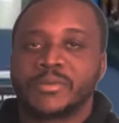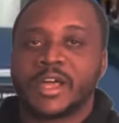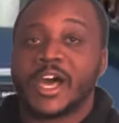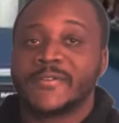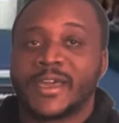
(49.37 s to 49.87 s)
but
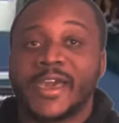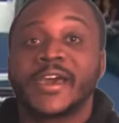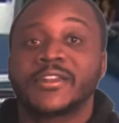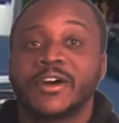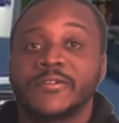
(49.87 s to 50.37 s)
I've
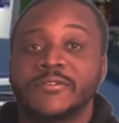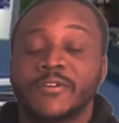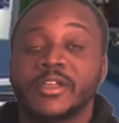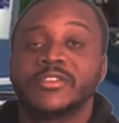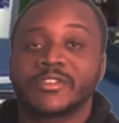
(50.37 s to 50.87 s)
had a
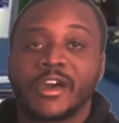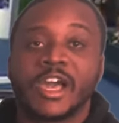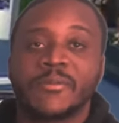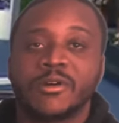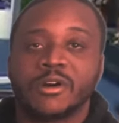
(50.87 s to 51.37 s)
fun
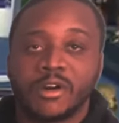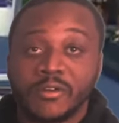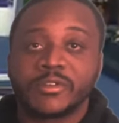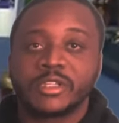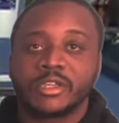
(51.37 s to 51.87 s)
time
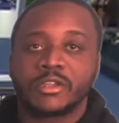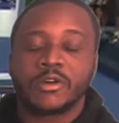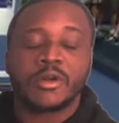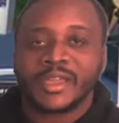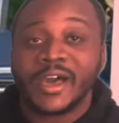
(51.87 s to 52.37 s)
of it, you
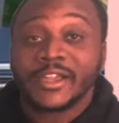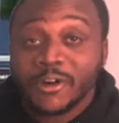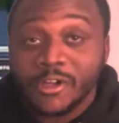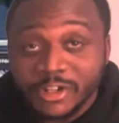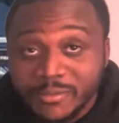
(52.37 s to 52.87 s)
know? I
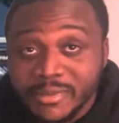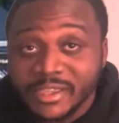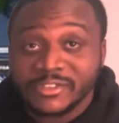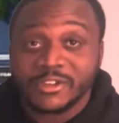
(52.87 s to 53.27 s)
call it a mix